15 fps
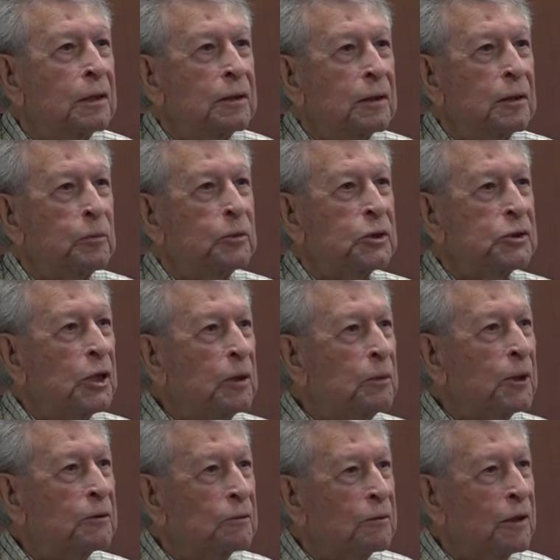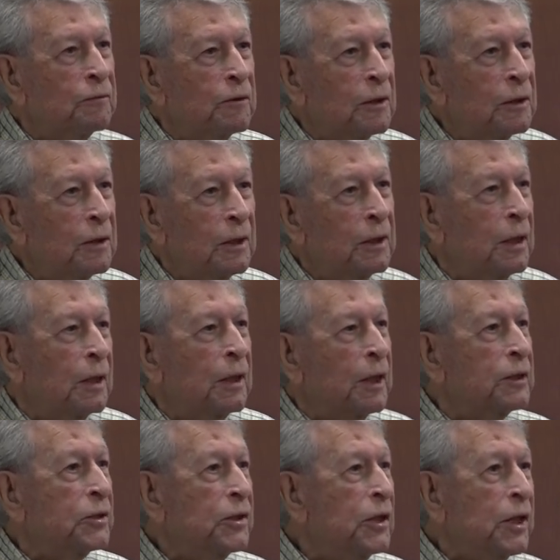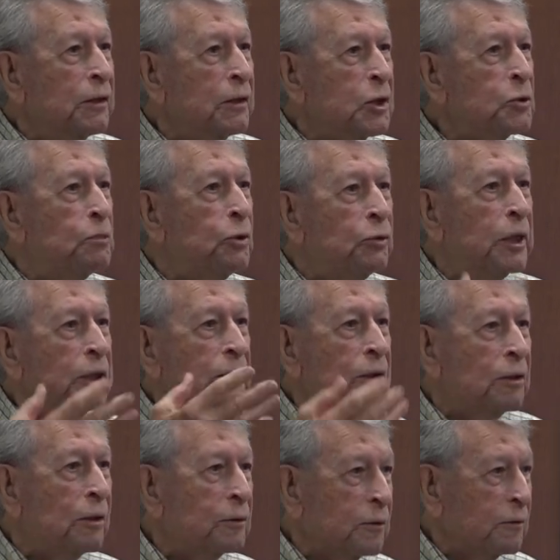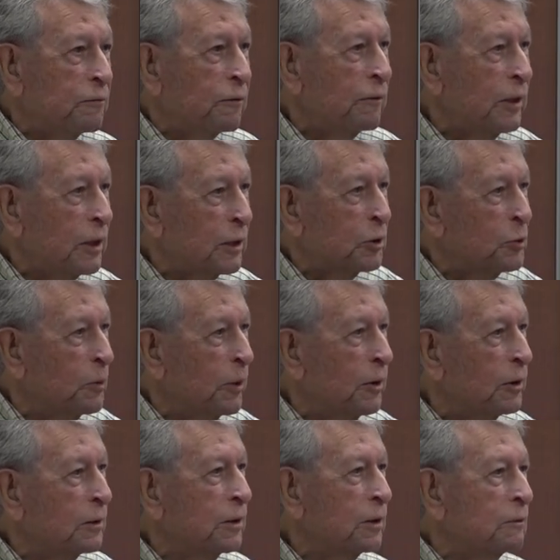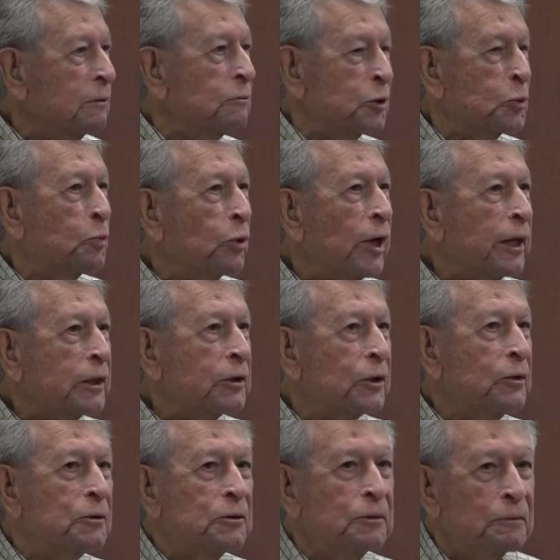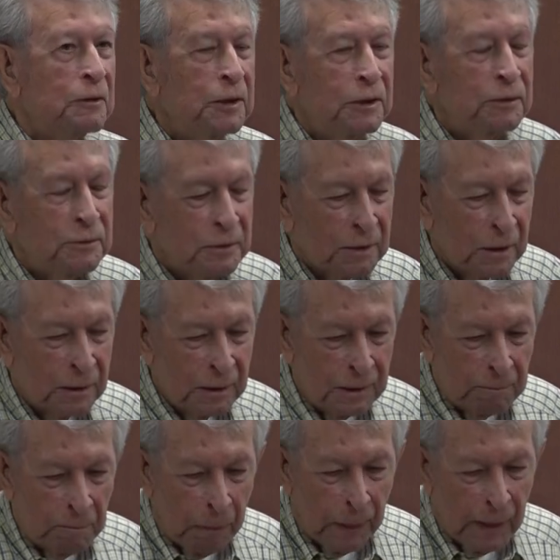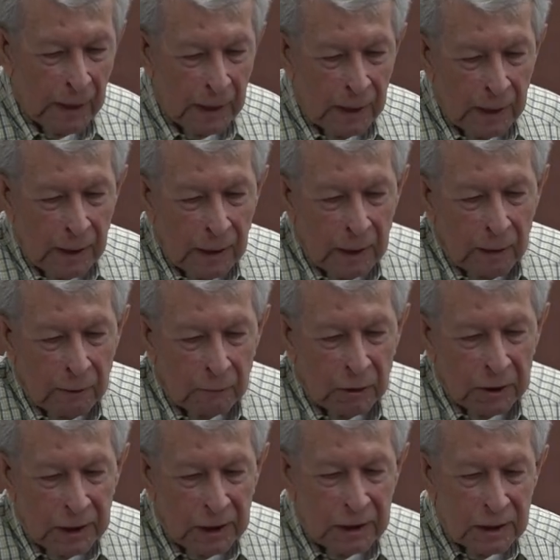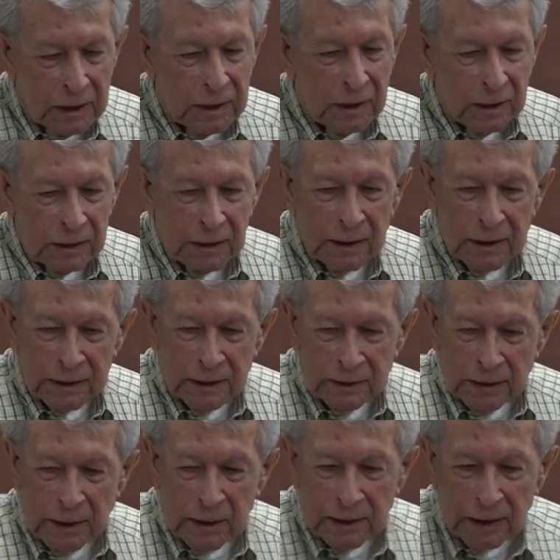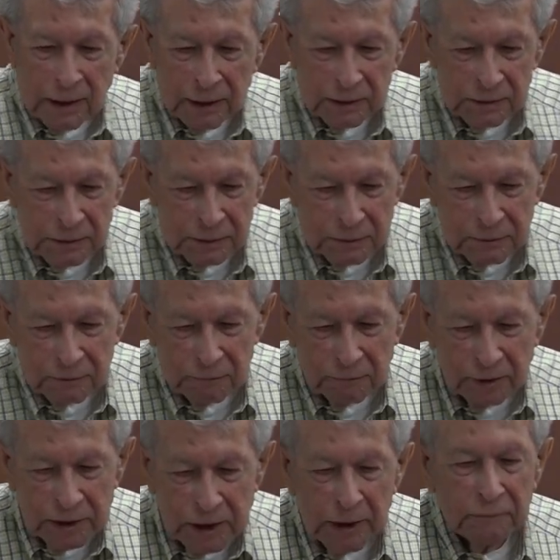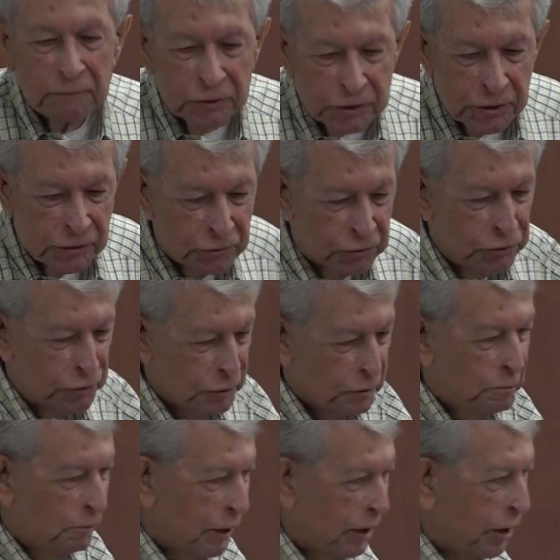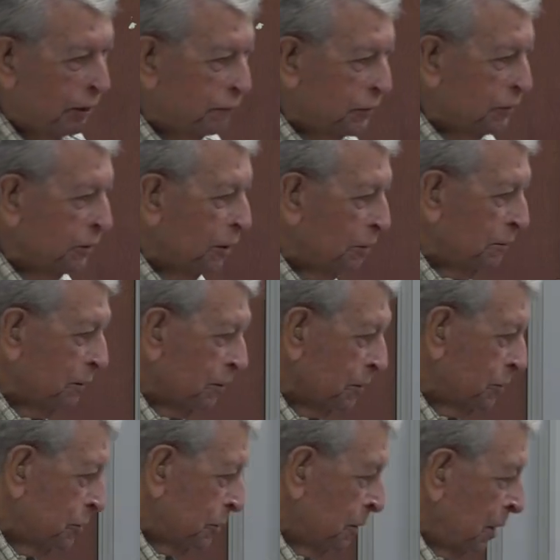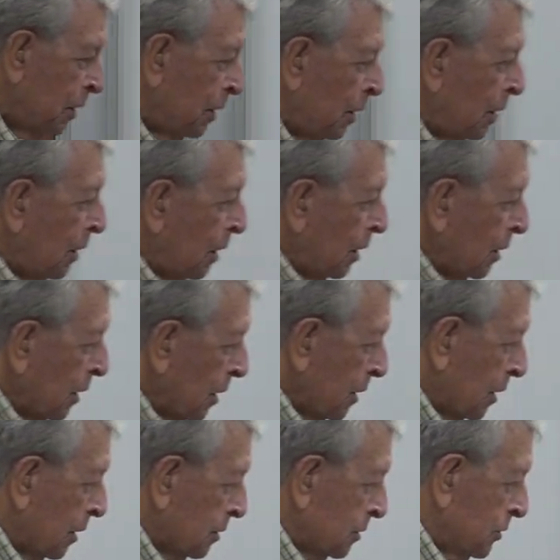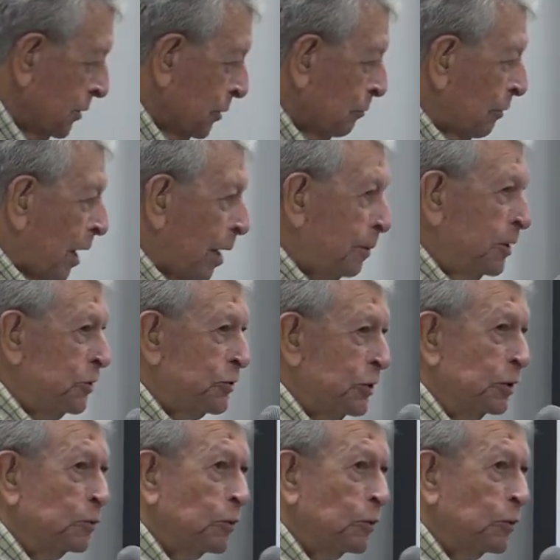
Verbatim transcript: to the Potomac River at the nearest point north of Fredericksburg that was practical to reach. Well, here I, would like to reintroduce you, many of you know this, uh, to the Robinson